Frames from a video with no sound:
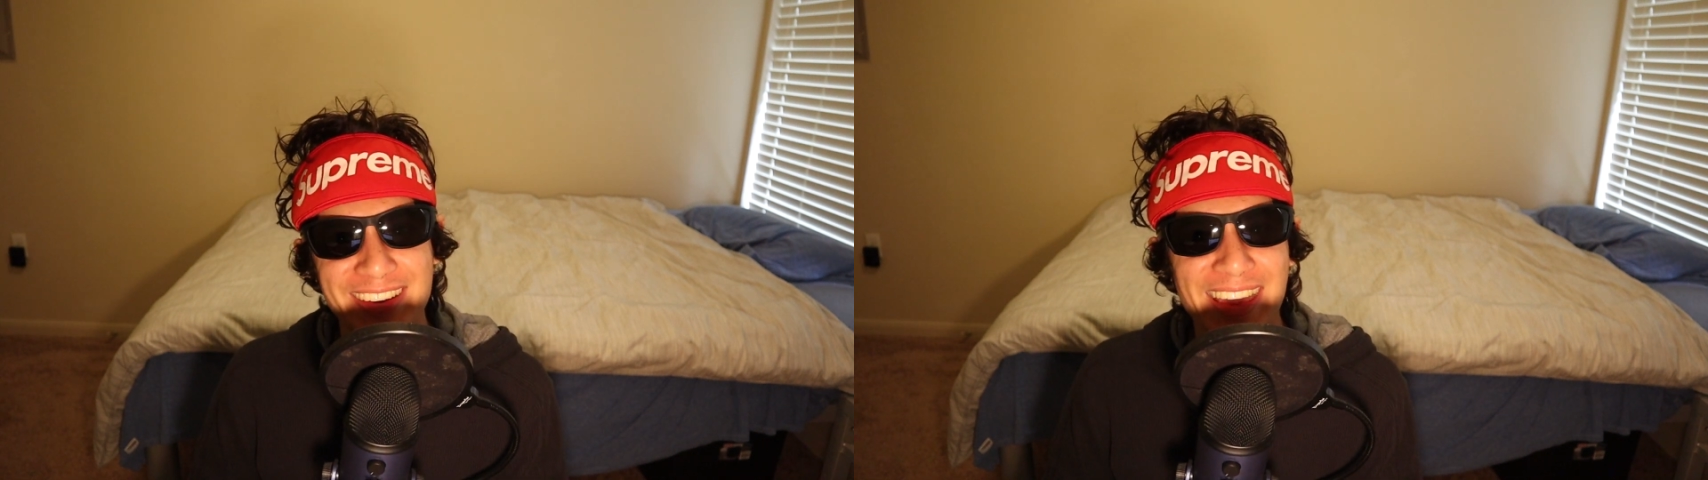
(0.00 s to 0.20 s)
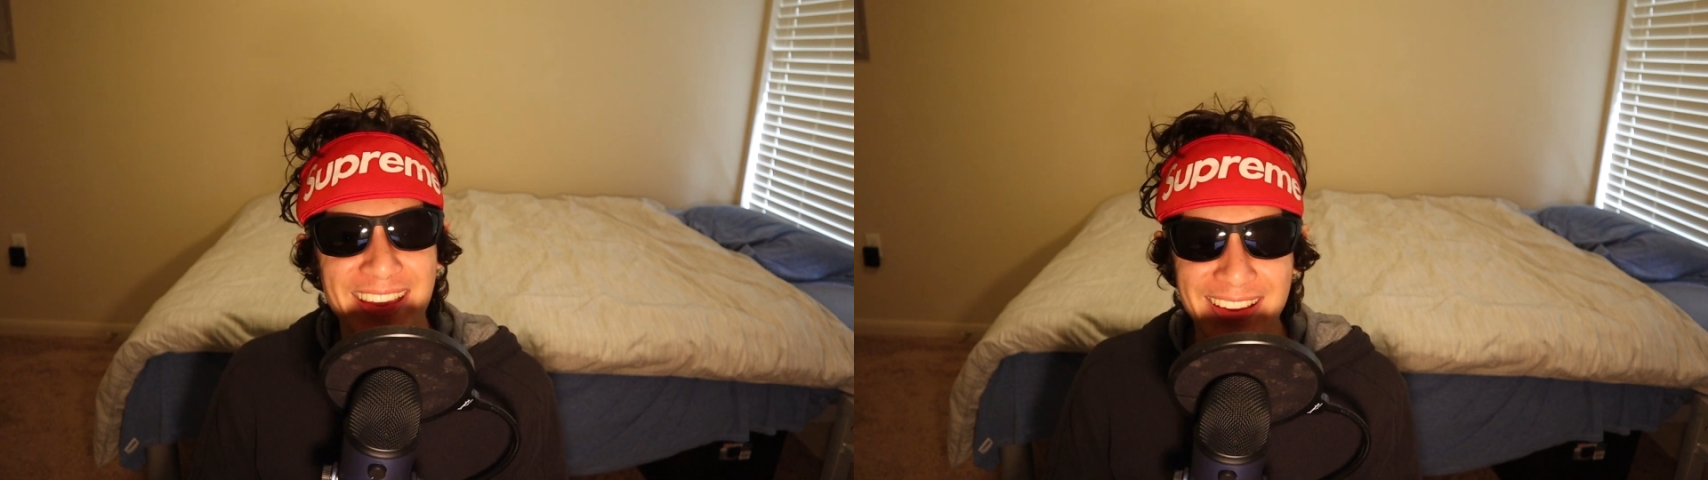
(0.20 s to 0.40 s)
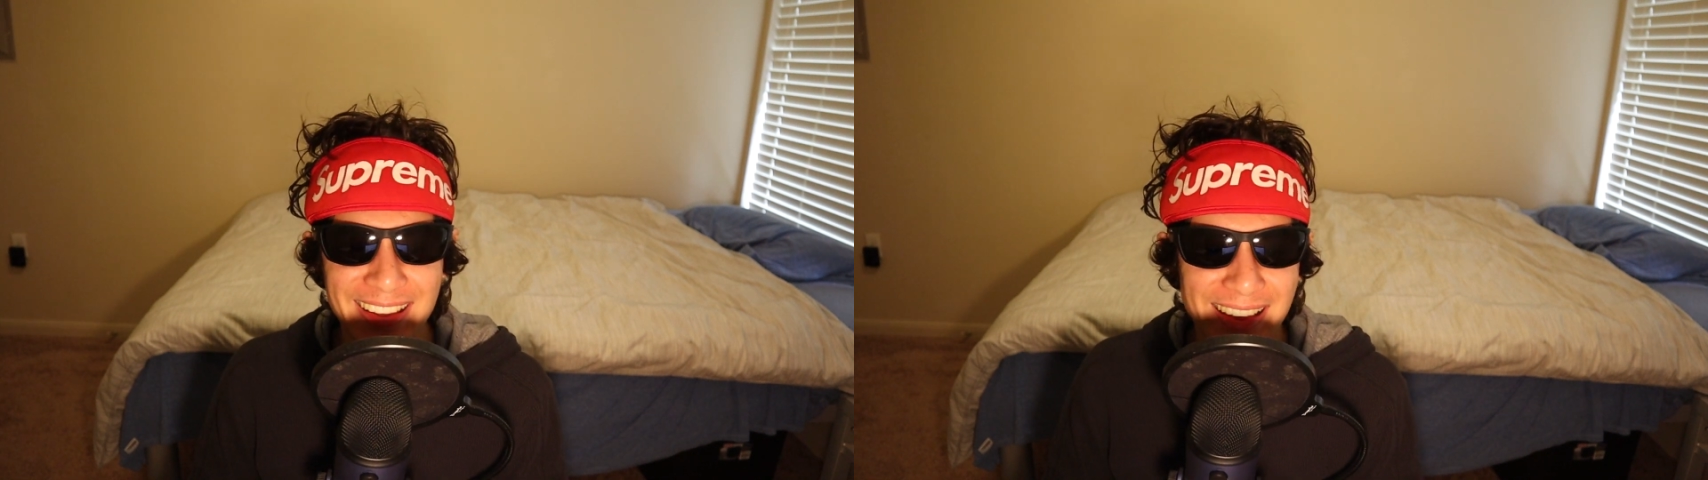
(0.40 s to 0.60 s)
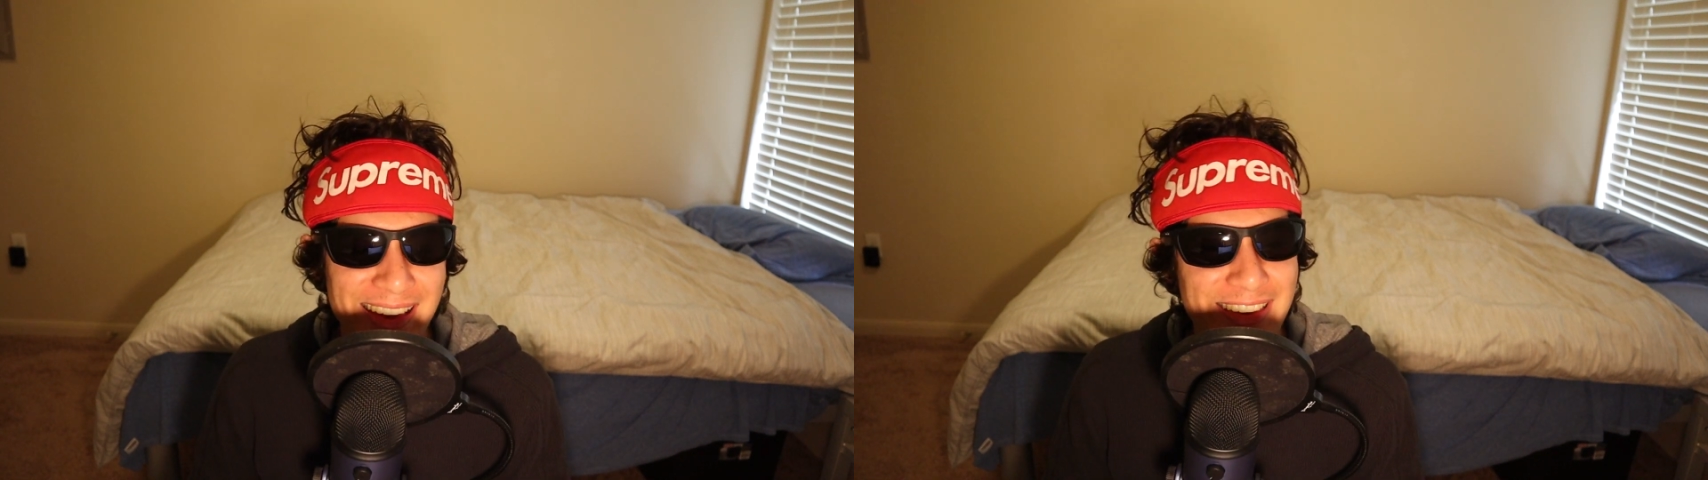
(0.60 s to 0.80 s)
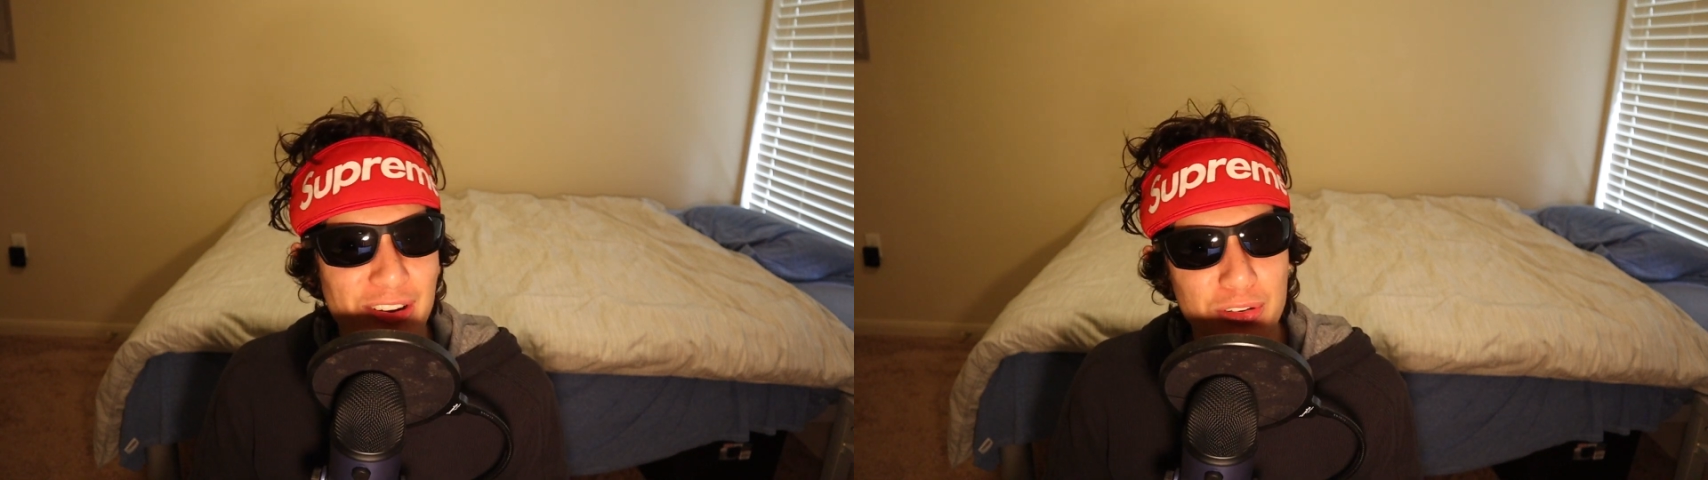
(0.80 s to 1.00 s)
okay?
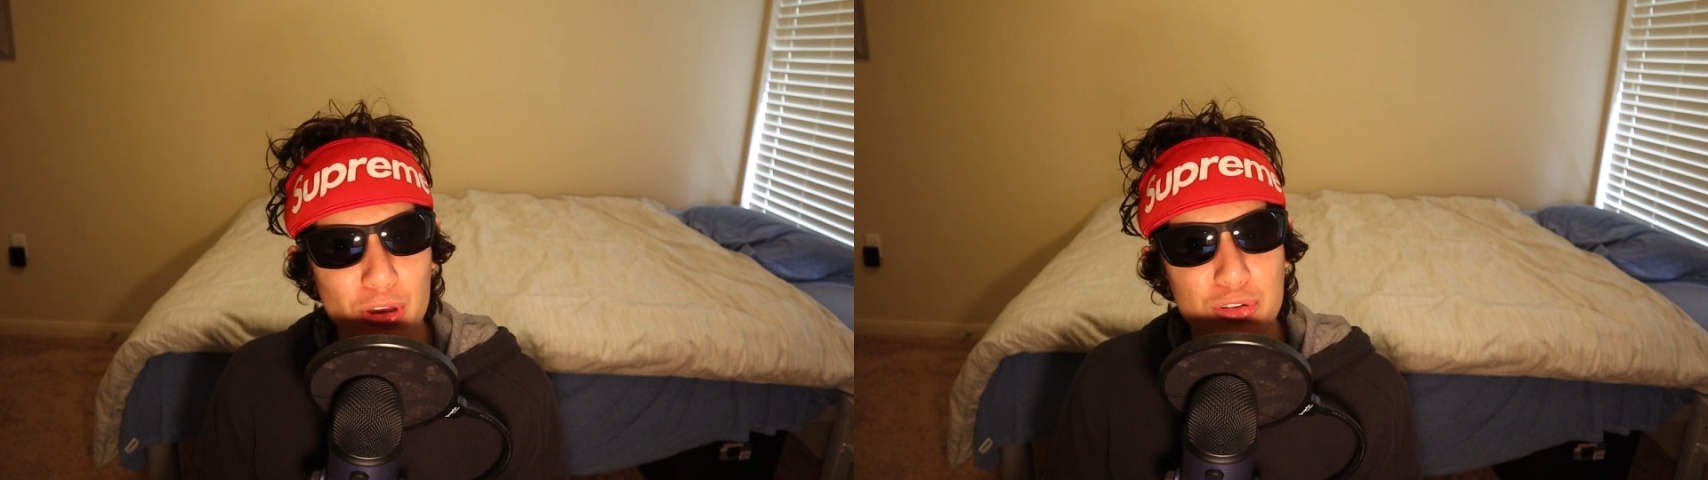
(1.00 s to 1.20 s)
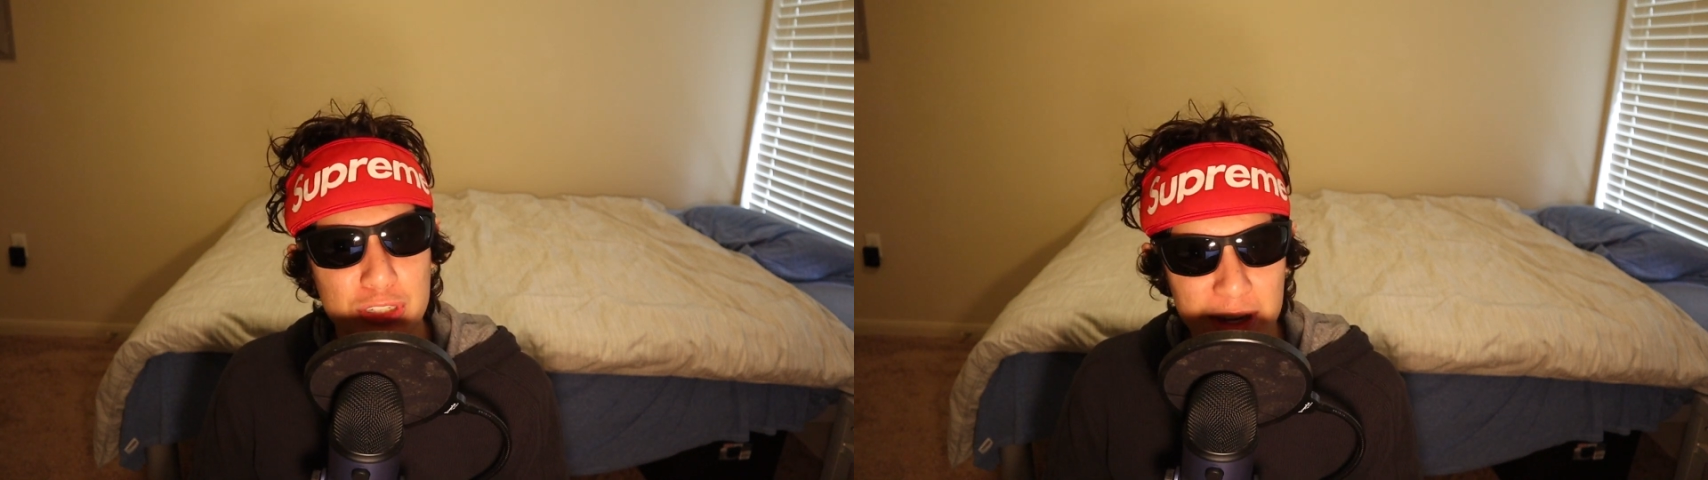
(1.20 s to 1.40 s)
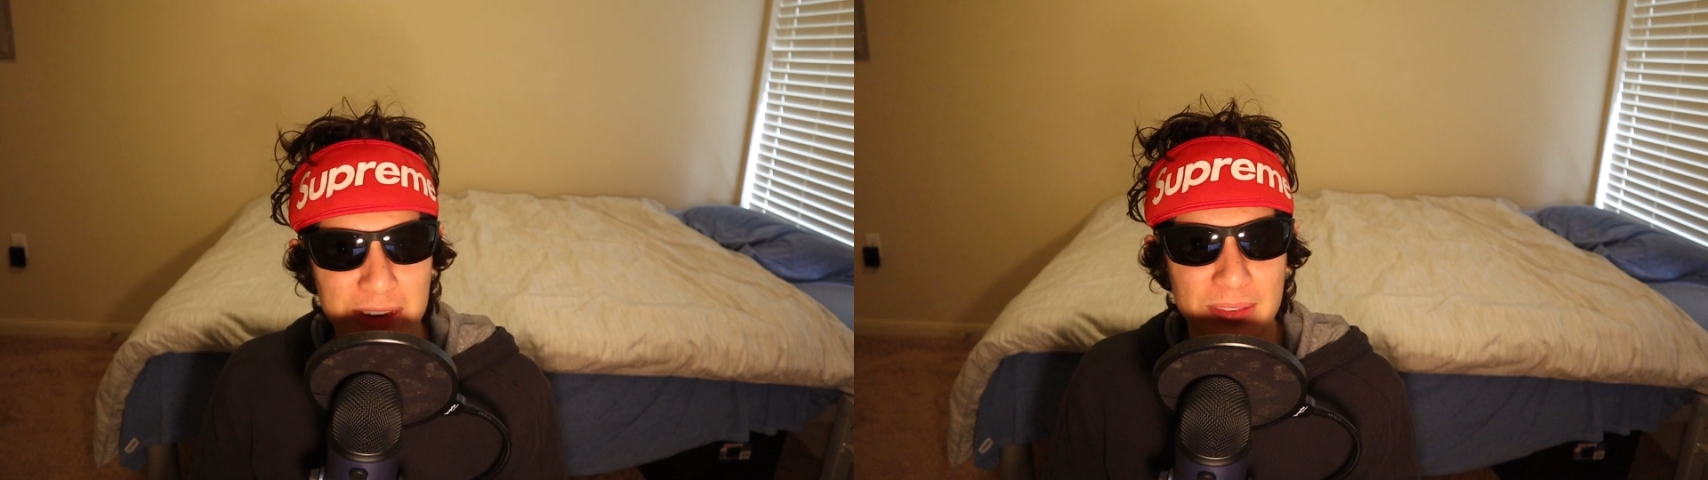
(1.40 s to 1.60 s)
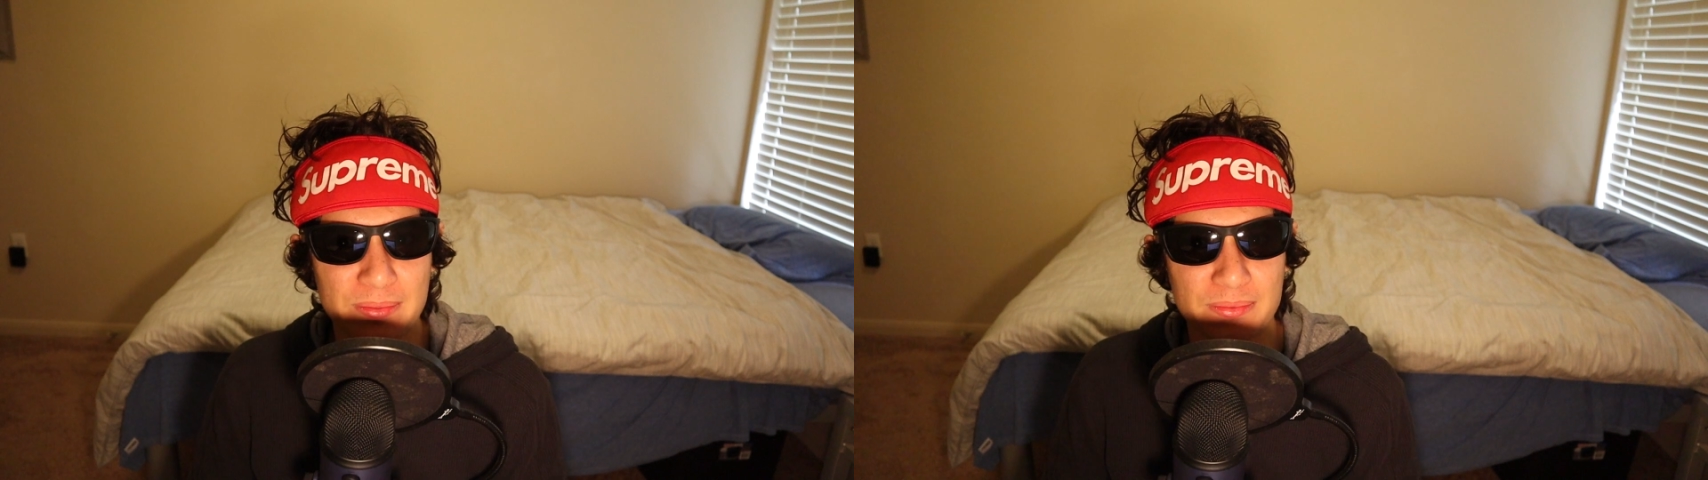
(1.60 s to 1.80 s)
You don't know shit.